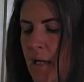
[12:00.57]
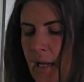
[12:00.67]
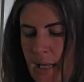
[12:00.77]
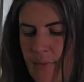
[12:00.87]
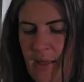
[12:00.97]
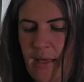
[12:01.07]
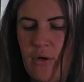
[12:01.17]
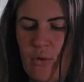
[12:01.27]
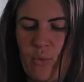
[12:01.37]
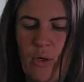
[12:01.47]
And
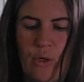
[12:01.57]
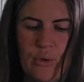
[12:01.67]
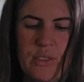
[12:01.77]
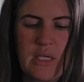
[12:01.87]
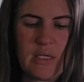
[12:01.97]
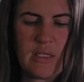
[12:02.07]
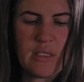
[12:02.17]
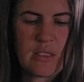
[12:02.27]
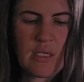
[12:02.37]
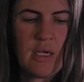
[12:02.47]
then
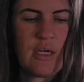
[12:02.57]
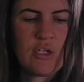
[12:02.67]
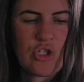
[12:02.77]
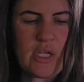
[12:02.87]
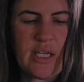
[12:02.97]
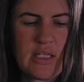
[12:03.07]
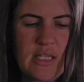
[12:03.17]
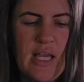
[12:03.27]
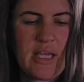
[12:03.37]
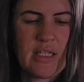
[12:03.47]
roses, she's
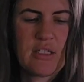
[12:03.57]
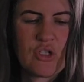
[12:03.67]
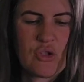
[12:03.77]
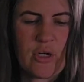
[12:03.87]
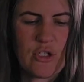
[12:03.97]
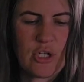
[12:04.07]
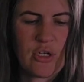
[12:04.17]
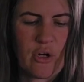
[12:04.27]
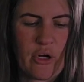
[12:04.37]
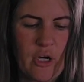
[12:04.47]
like an
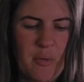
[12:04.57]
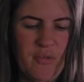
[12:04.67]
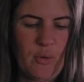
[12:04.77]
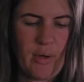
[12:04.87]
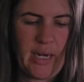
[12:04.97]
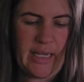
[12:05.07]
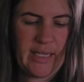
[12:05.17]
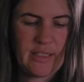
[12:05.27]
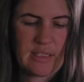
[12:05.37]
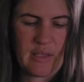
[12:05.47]
astringent herb if you want to get
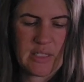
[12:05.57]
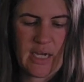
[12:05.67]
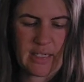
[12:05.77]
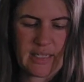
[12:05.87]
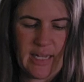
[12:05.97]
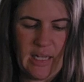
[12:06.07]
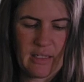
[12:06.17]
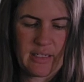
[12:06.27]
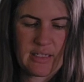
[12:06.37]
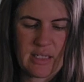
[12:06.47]
into the
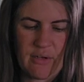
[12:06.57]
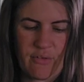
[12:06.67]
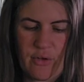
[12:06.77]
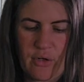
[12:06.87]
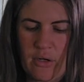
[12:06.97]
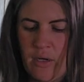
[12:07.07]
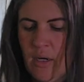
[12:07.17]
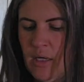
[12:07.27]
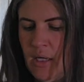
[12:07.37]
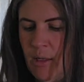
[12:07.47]
technicalities of her.
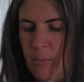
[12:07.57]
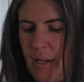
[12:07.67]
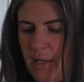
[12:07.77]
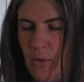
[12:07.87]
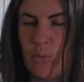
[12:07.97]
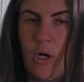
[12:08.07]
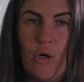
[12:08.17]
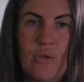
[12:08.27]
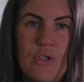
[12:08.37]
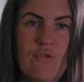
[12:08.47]
But
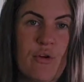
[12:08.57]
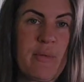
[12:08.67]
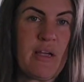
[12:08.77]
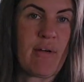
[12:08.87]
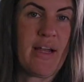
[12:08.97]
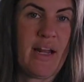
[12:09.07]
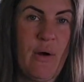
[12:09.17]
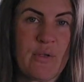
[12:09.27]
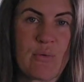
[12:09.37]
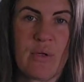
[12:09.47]
rose for me right
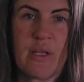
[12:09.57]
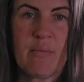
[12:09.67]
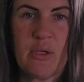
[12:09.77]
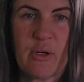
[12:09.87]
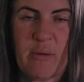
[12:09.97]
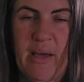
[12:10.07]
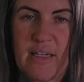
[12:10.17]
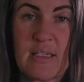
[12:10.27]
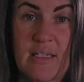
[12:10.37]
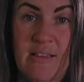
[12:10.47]
now is really beauty
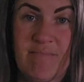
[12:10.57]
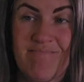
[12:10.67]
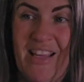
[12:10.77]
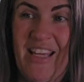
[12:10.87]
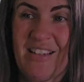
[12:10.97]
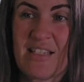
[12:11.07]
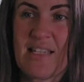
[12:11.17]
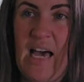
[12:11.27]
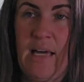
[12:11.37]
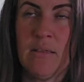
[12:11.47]
medicine. It is
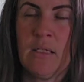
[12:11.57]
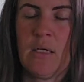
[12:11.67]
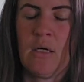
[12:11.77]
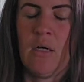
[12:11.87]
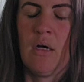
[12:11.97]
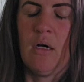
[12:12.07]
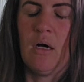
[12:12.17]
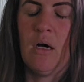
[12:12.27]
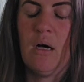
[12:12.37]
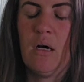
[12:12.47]
that
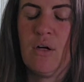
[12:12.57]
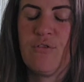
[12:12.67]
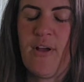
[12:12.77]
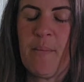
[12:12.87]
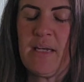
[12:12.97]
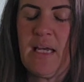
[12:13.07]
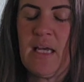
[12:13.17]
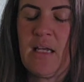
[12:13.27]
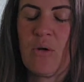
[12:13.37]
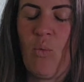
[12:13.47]

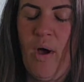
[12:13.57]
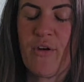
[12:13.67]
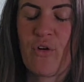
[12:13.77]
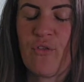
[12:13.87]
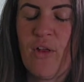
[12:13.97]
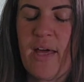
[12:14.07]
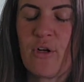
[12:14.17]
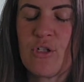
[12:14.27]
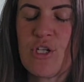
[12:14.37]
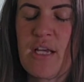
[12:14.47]
feminine, wonderful
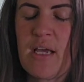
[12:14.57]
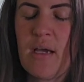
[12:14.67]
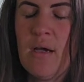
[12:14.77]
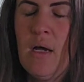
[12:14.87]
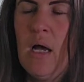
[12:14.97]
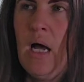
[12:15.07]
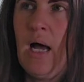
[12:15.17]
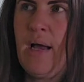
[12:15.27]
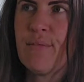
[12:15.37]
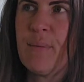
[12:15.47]
energy.
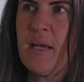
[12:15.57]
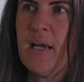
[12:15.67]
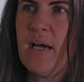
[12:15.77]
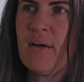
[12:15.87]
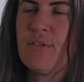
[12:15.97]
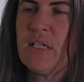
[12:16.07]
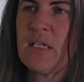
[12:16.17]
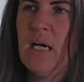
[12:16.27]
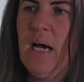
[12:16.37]
I've been having